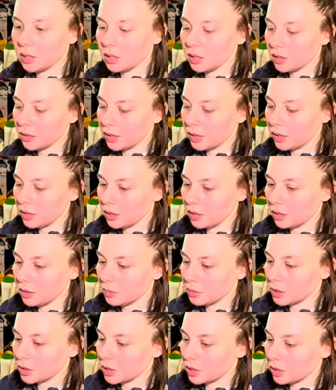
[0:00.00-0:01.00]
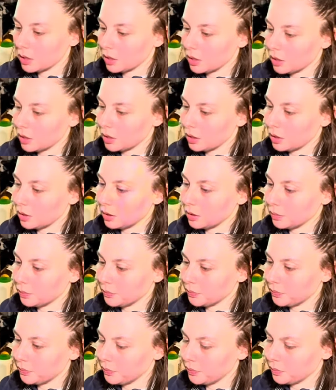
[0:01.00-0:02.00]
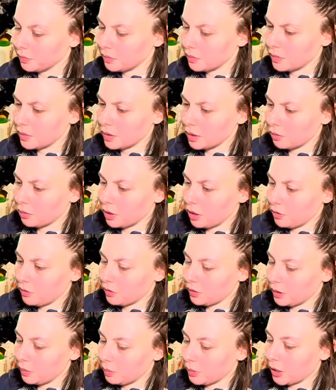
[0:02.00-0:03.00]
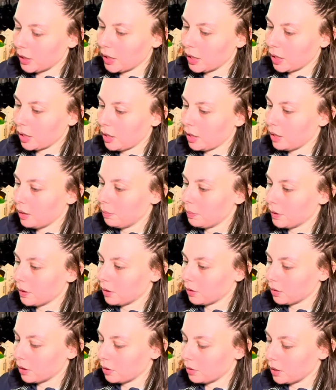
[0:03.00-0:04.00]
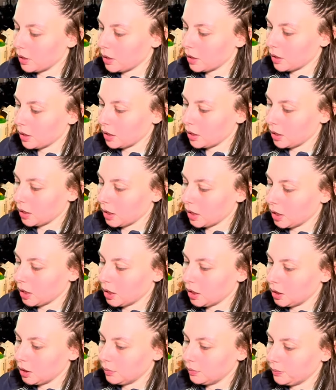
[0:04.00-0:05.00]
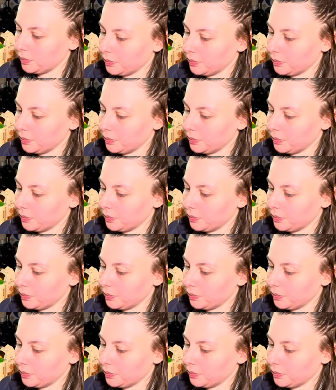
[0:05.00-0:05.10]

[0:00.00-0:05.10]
All right, I'm just gonna roughly break it up and throw it in here.